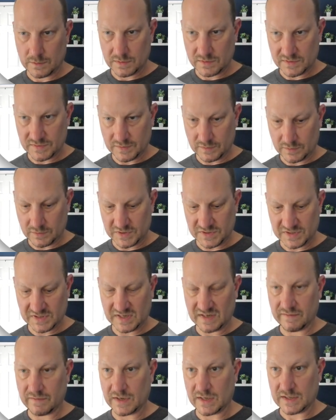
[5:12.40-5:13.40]
So just
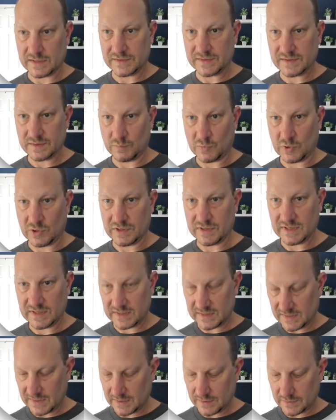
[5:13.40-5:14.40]
giving it some more
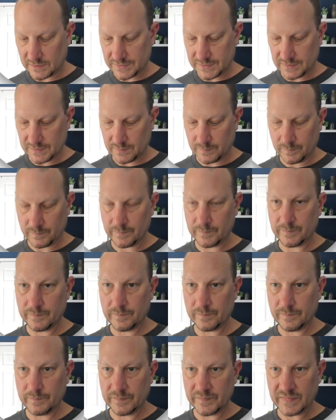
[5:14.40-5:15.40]
details.
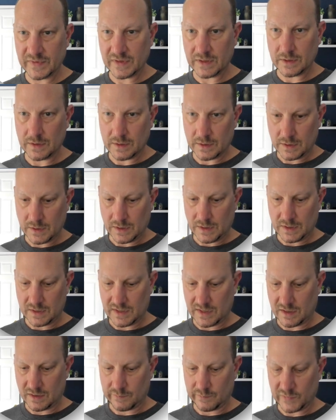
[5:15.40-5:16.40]

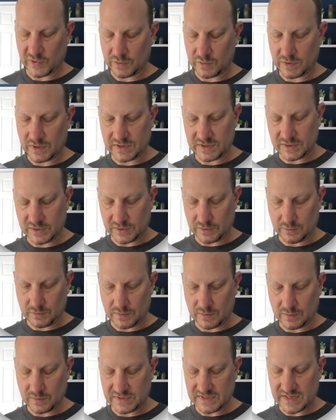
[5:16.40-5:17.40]
Now I'm going
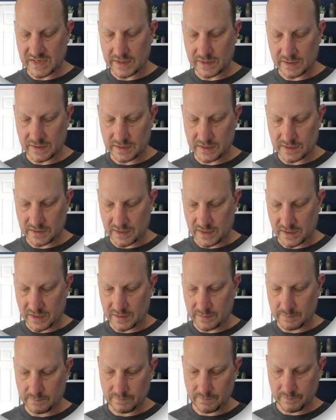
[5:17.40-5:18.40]
to tell it
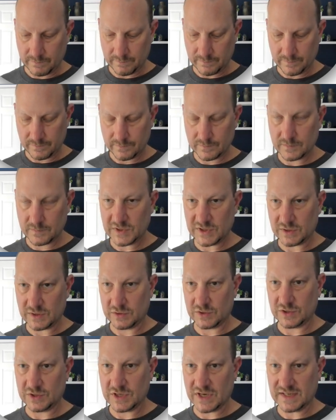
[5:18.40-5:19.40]
to
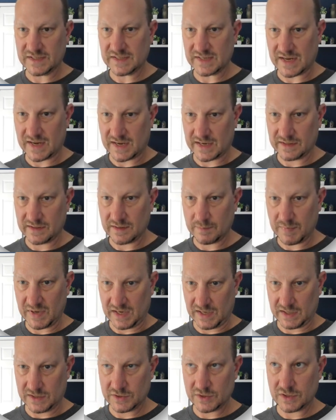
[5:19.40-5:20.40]
just add the
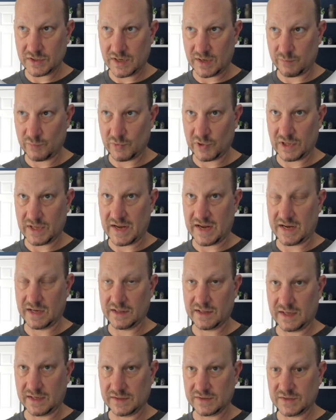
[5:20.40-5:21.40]
page, and we'll add
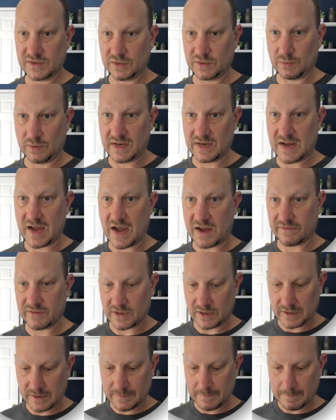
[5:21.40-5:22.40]
things to it
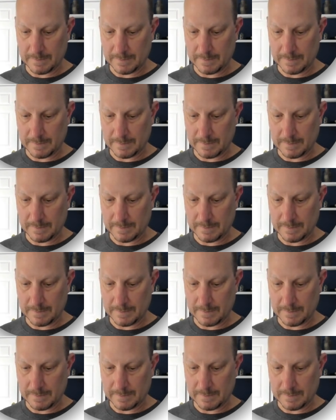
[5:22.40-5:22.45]
after.